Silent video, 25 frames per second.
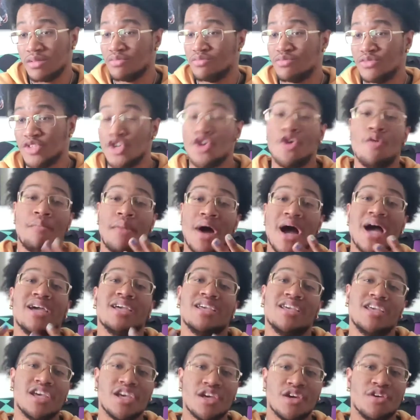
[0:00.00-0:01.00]
my
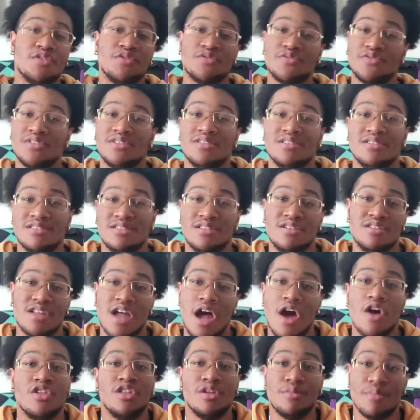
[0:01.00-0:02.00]
gift to
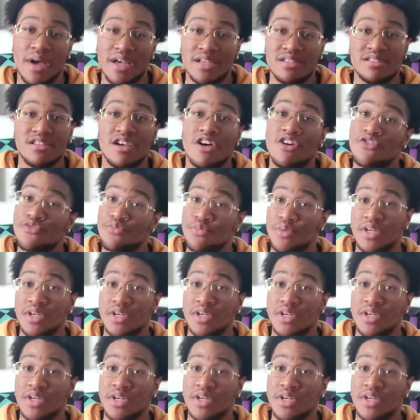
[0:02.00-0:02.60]
not only myself,